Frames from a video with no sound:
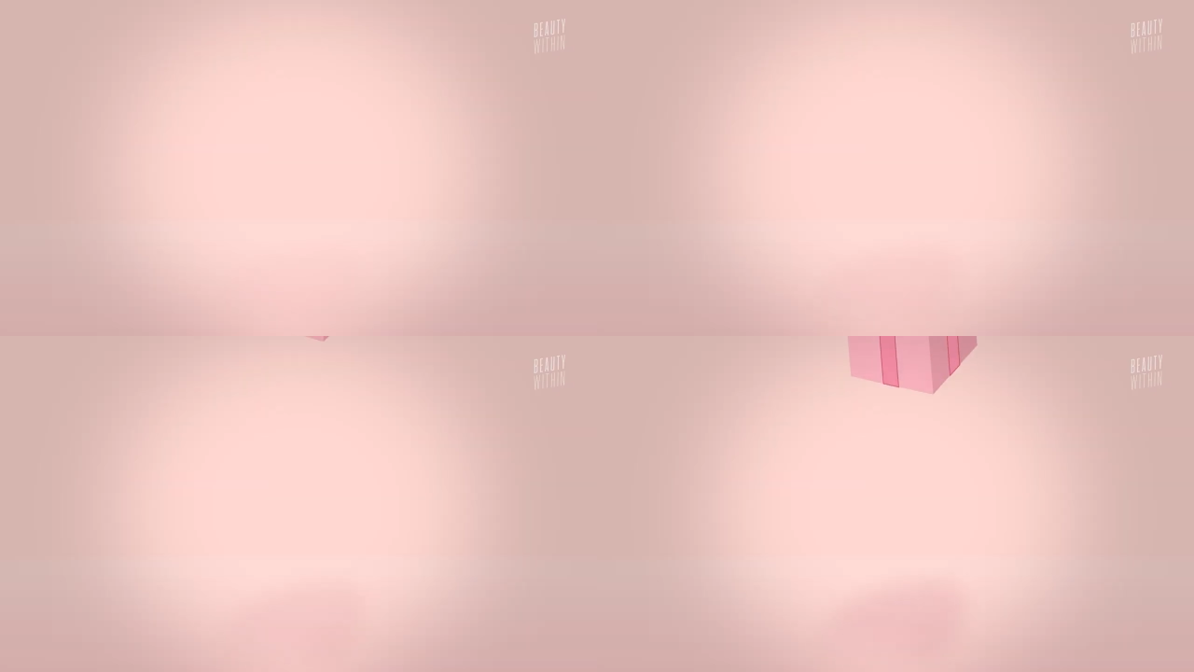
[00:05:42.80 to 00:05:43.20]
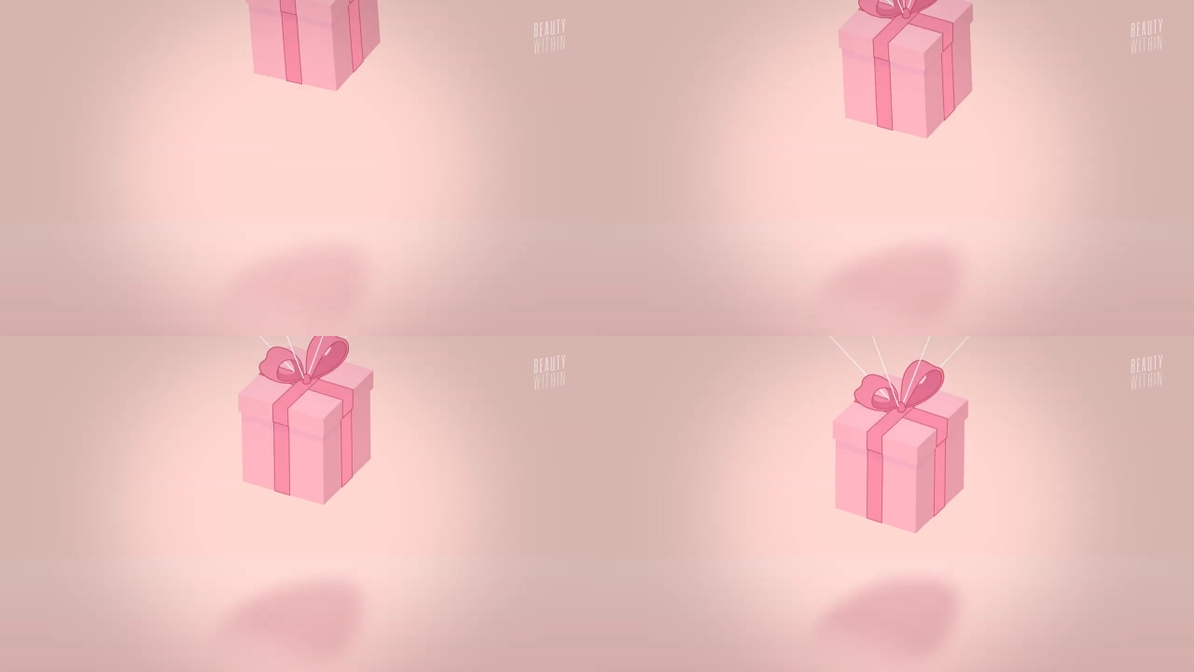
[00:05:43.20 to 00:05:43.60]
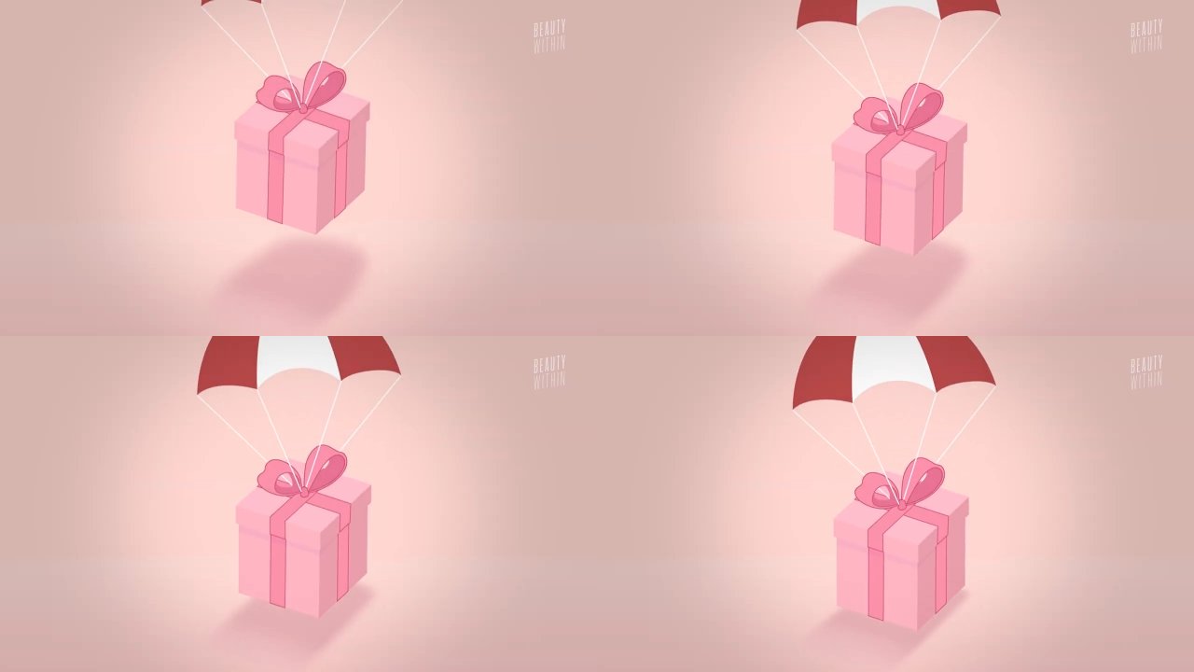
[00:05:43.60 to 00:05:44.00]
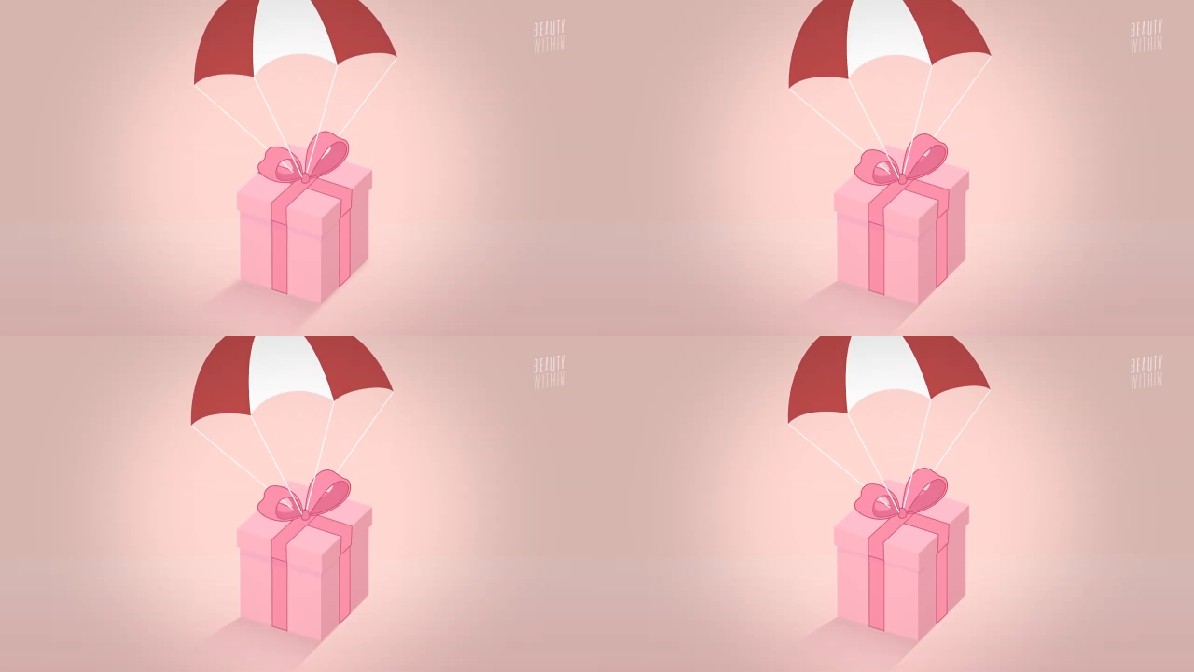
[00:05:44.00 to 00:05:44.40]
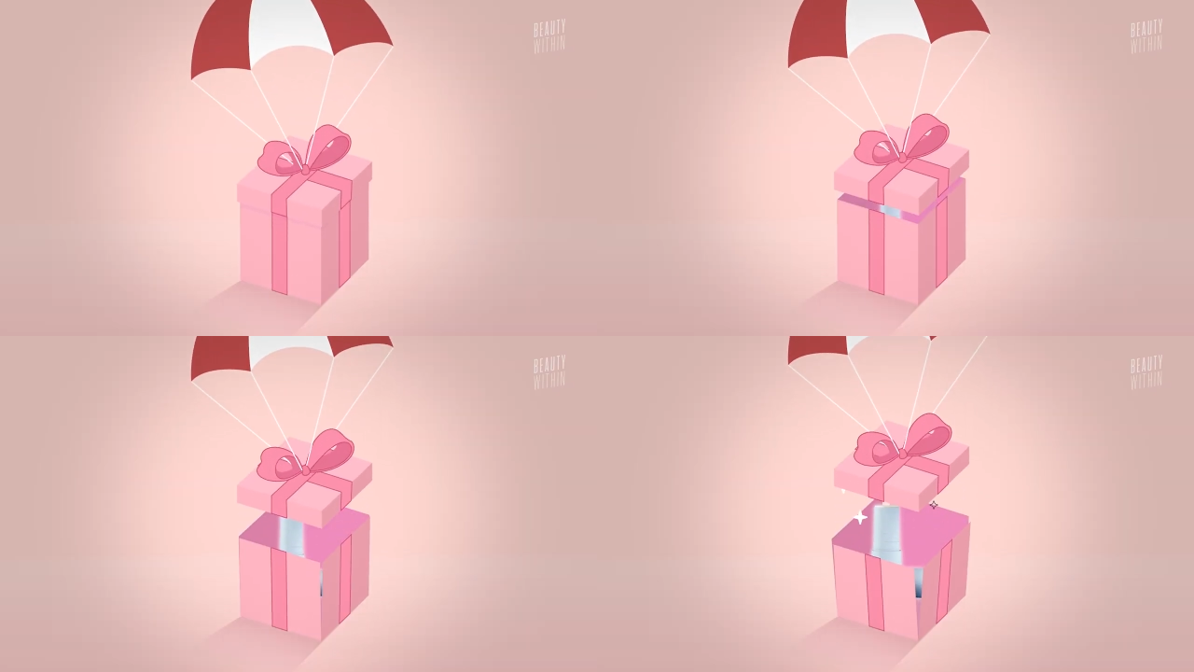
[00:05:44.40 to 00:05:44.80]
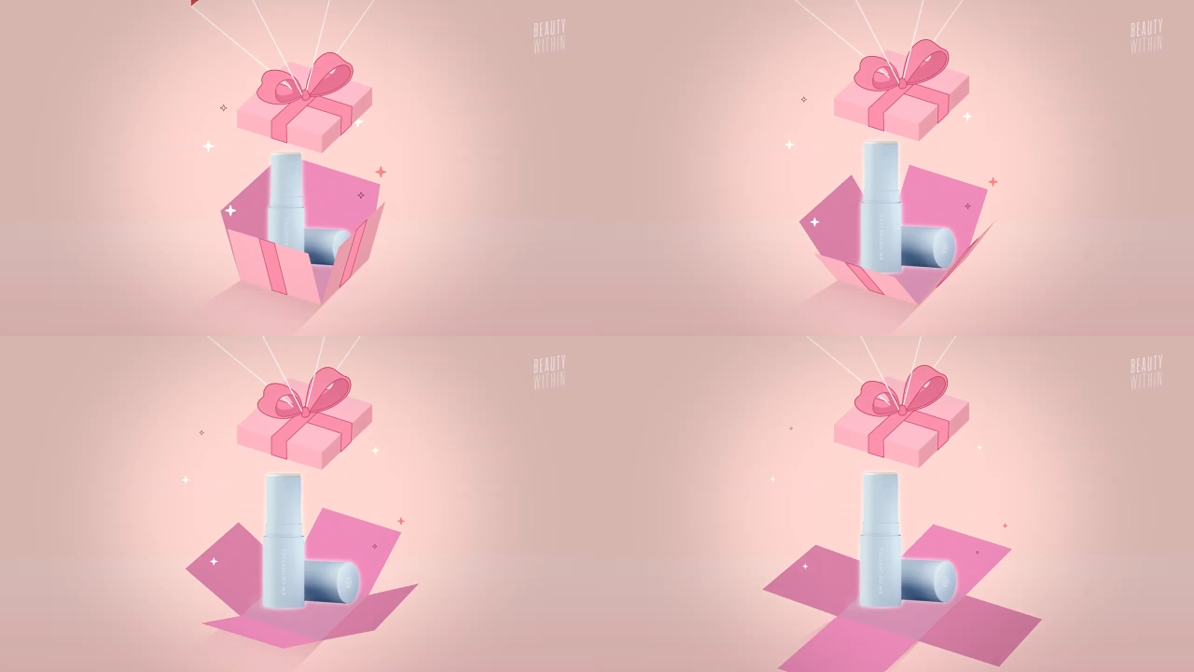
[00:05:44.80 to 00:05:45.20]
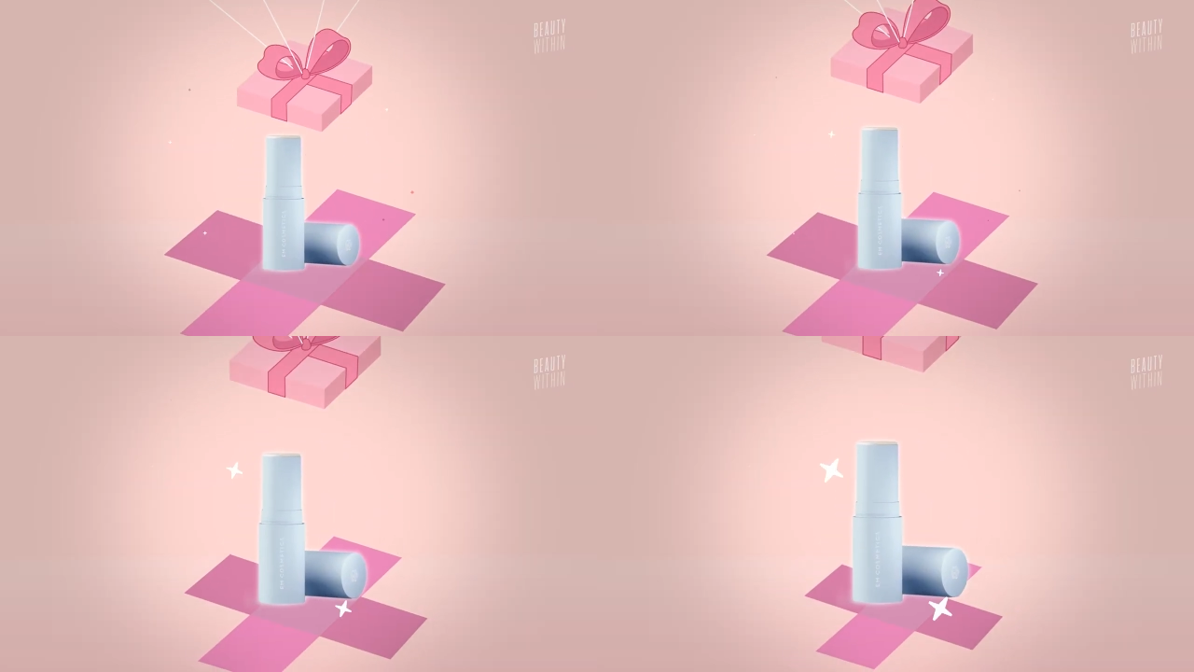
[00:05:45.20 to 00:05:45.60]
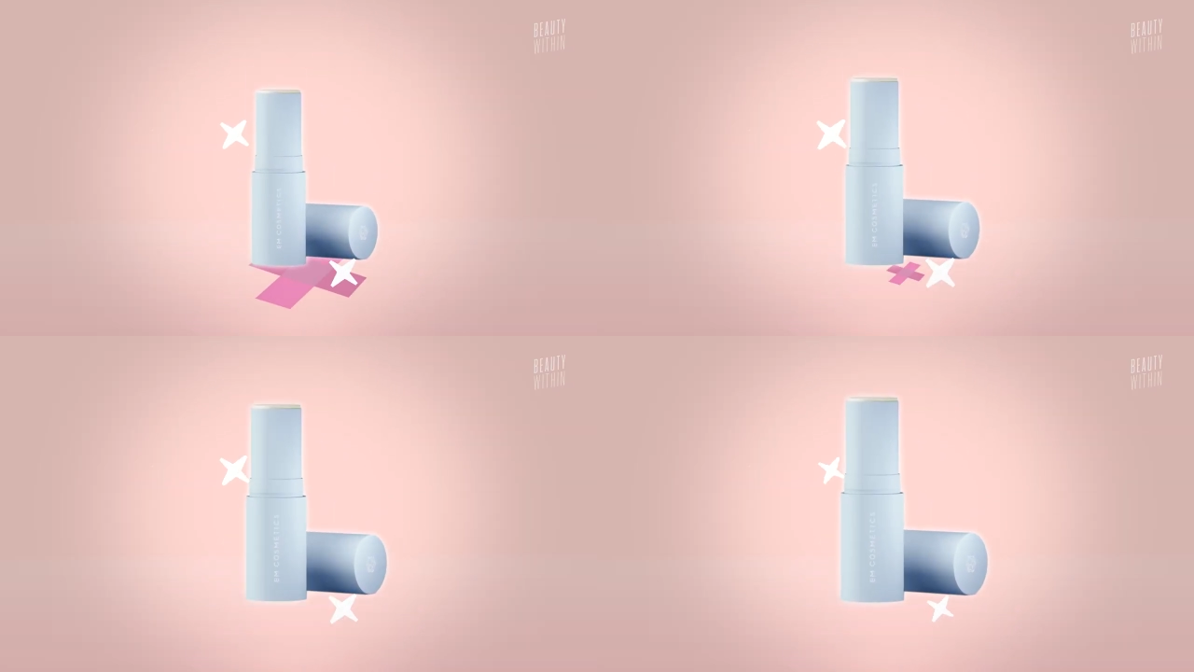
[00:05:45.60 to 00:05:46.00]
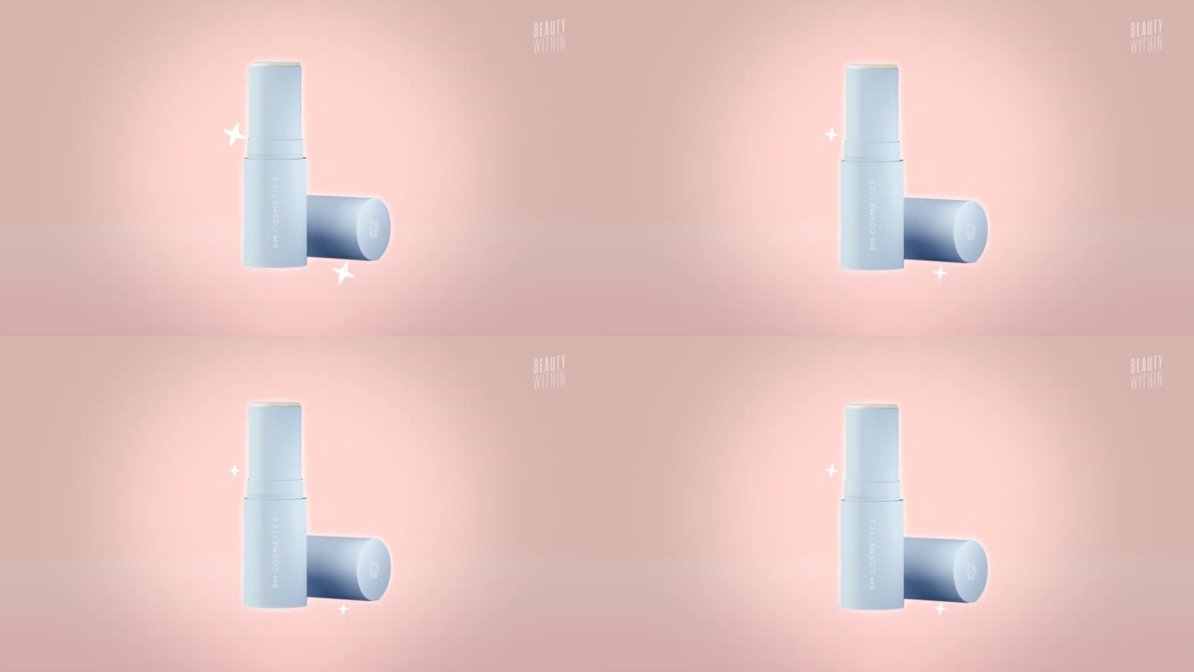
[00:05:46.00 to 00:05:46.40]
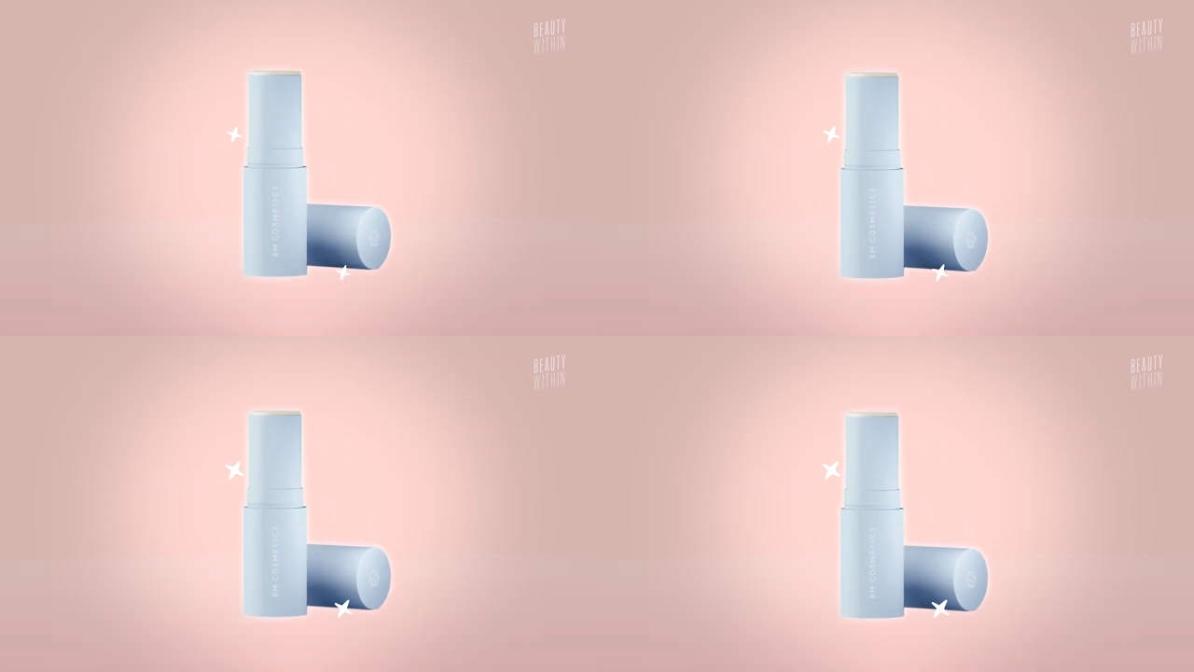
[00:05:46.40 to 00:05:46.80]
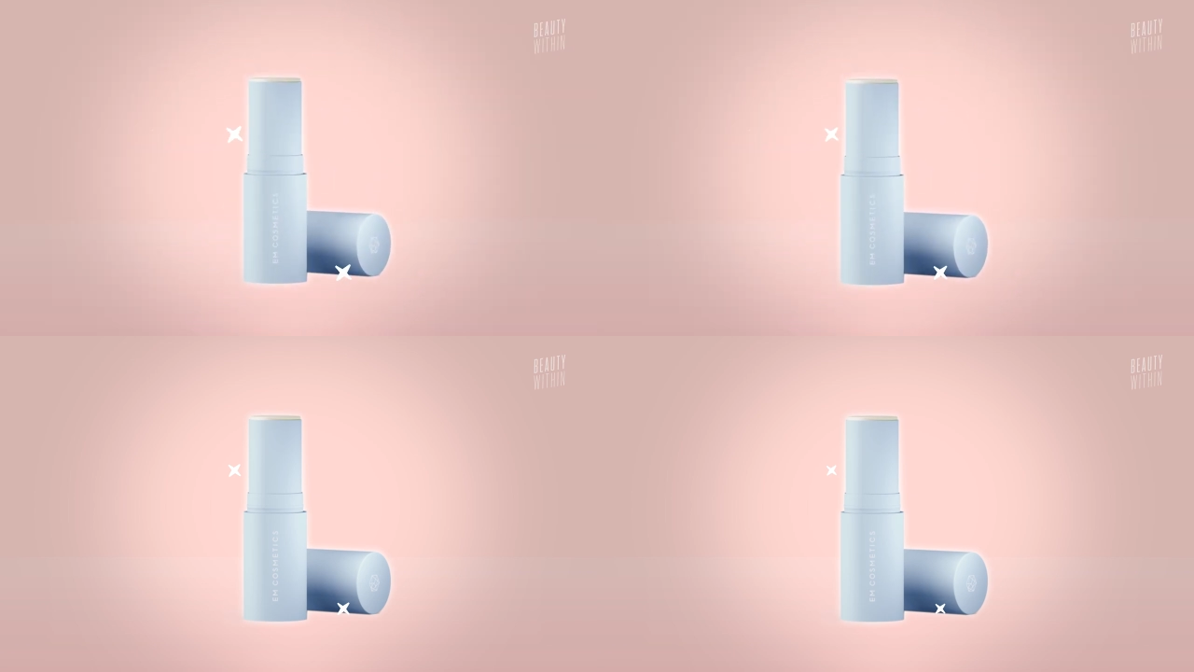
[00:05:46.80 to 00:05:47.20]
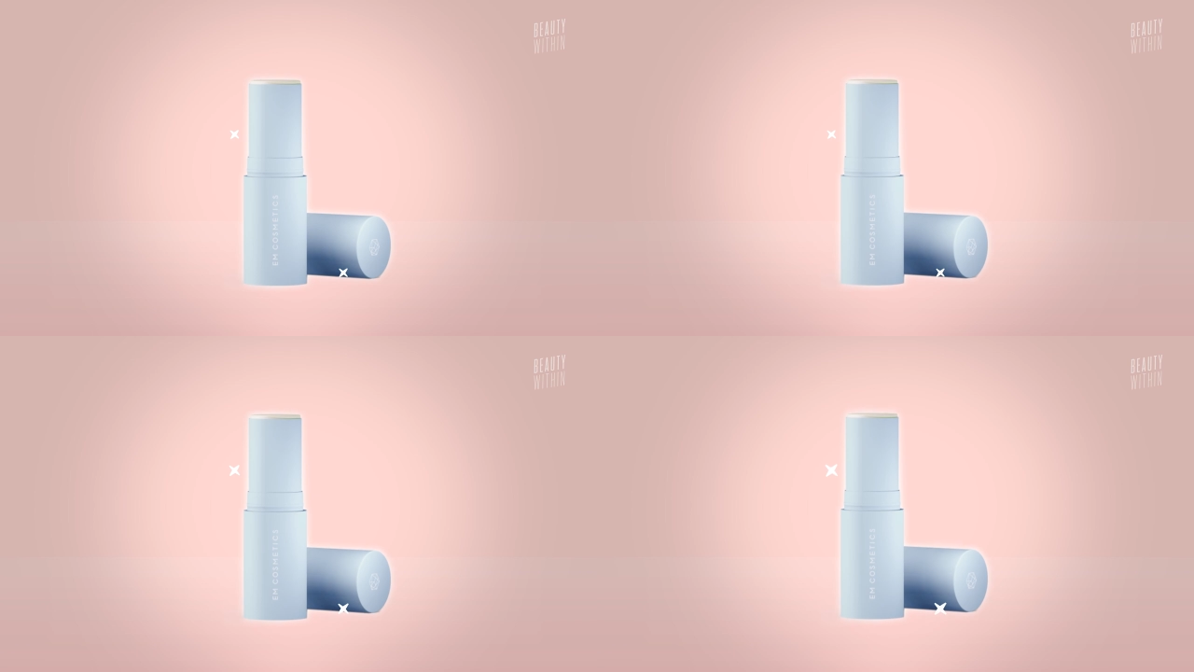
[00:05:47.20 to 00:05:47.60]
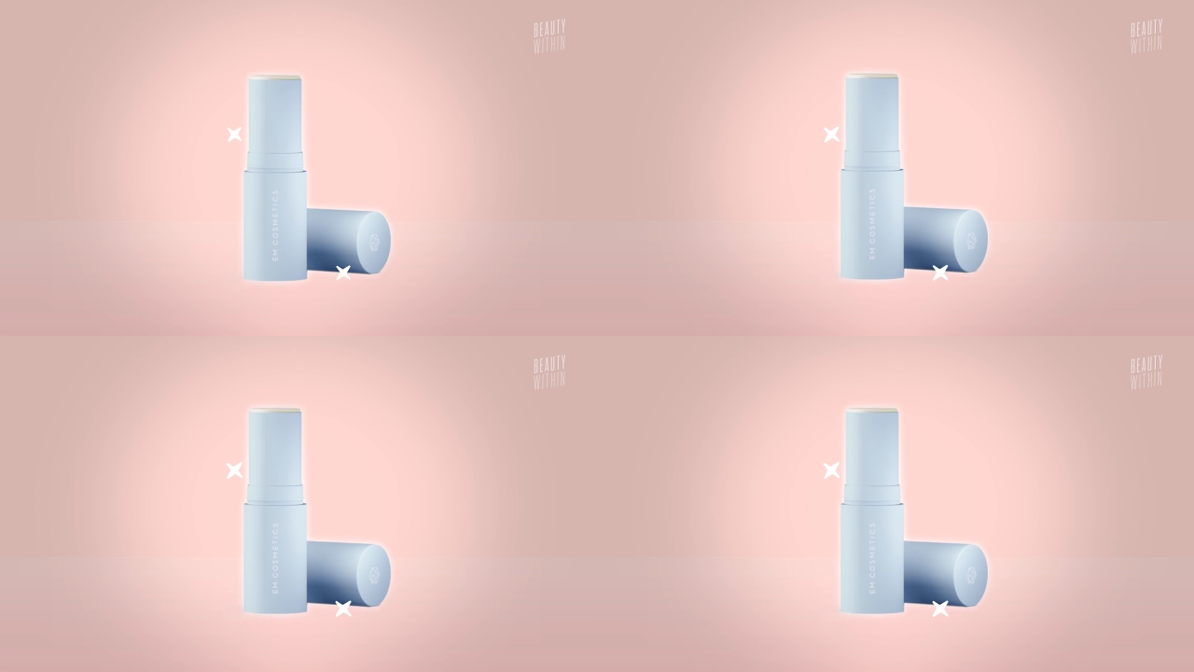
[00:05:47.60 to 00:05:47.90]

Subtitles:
(no speaker visible)